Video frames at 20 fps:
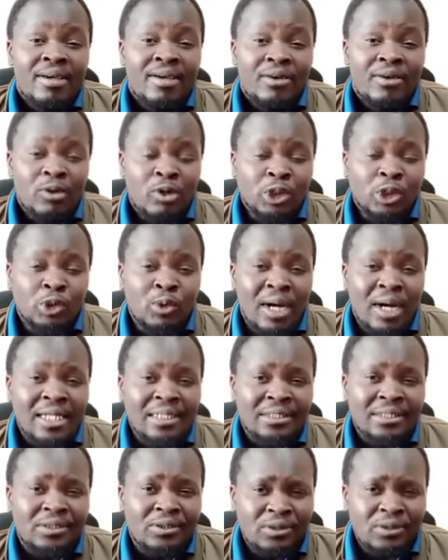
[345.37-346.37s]
Not
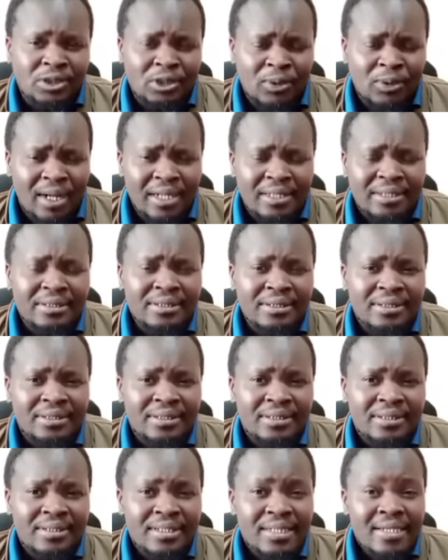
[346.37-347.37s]
once, not
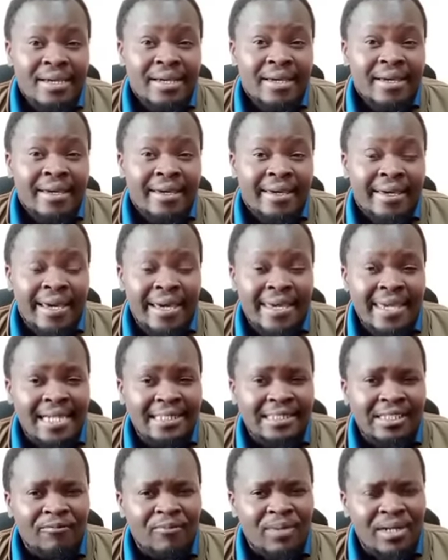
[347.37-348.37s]
twice,
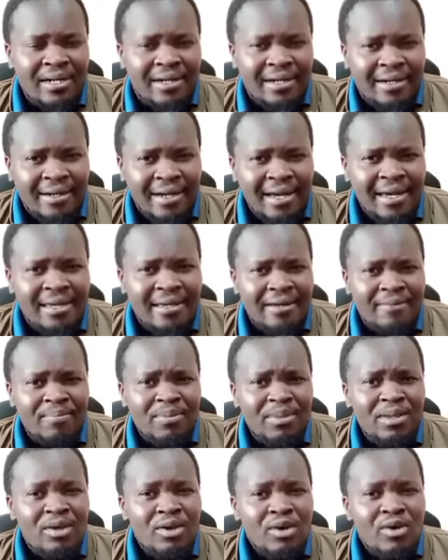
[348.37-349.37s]
Kenyans have been
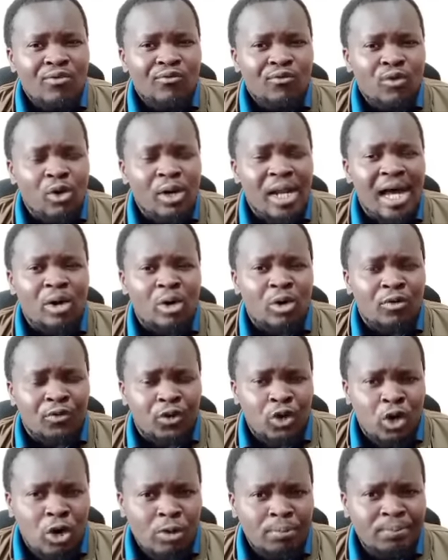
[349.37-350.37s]
crying for lack of
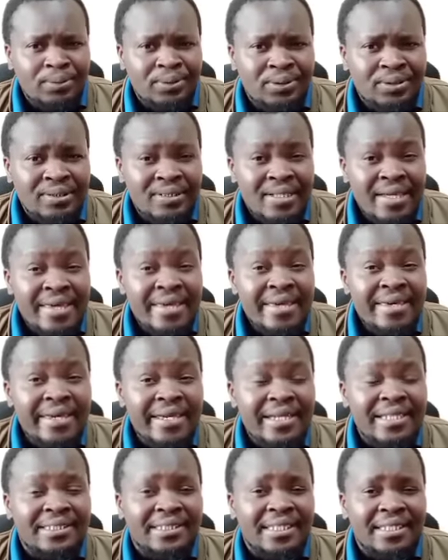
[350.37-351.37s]
jobs,
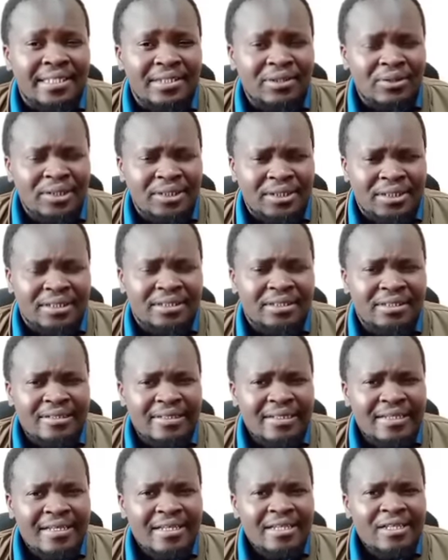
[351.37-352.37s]
insecurity,
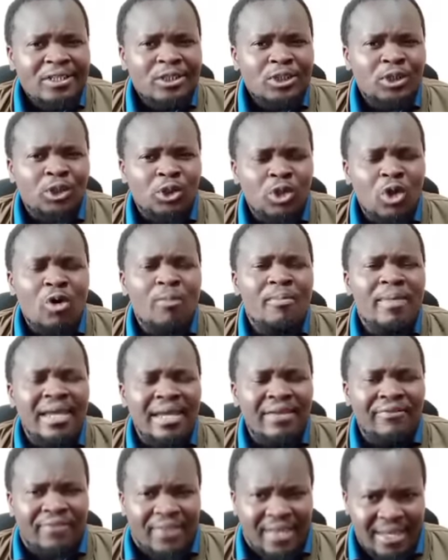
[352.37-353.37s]
so
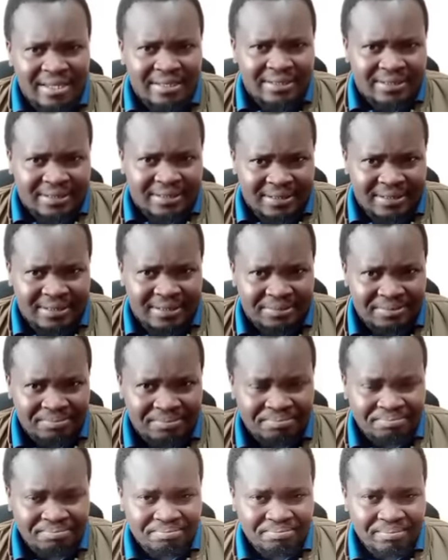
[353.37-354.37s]
many things.
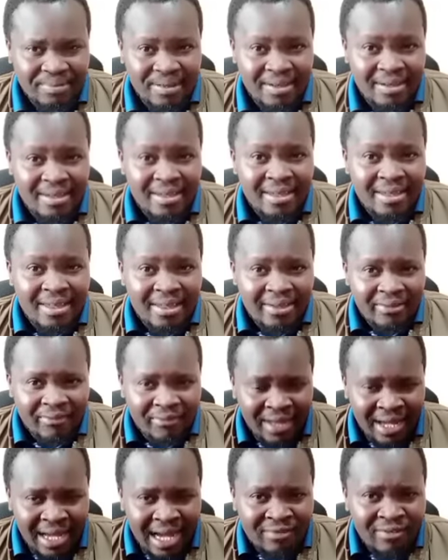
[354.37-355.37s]

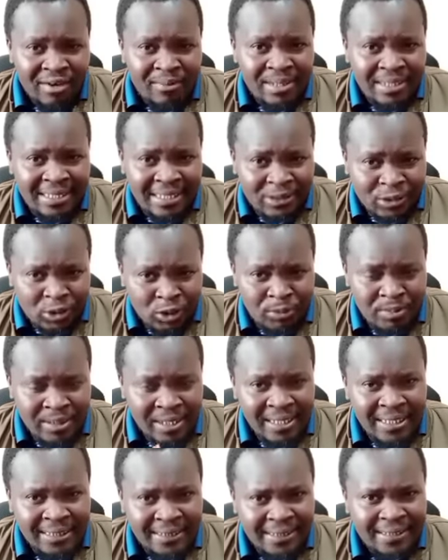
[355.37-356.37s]
The government has not
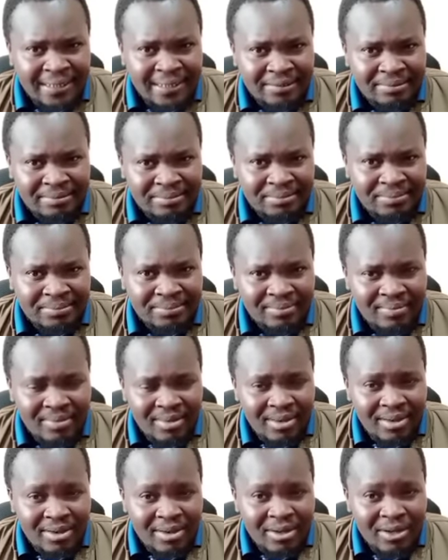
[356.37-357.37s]
been listening.
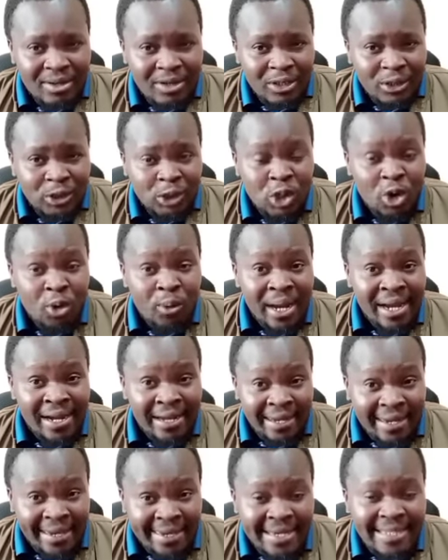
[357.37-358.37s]
So when
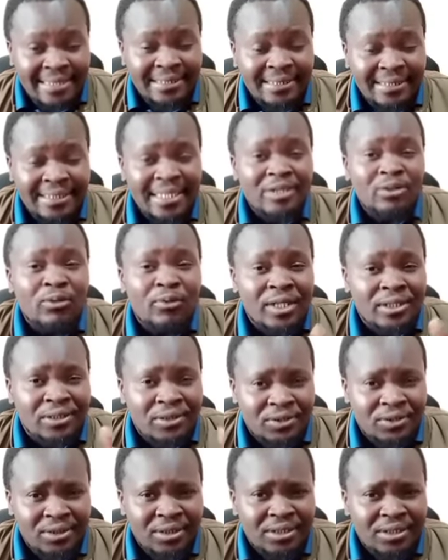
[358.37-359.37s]
Kenyans take to the
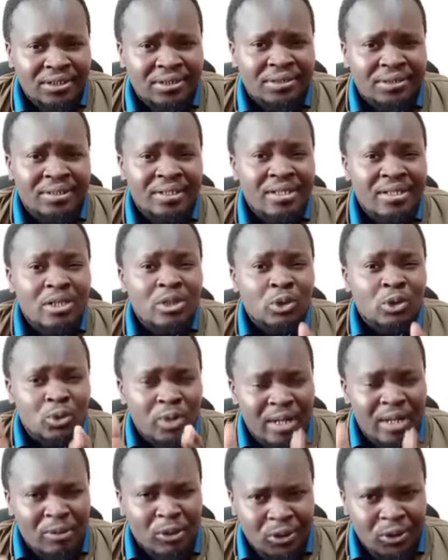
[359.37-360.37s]
streets to
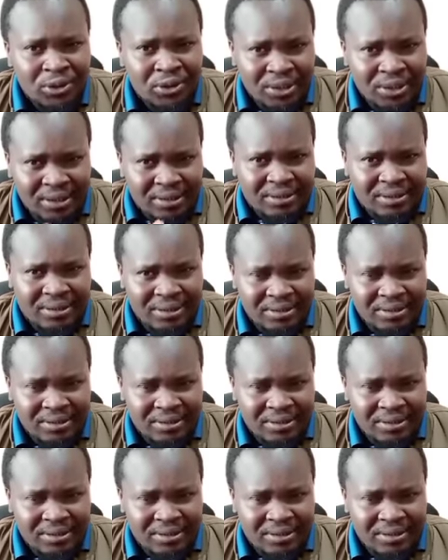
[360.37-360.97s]
demonstrate,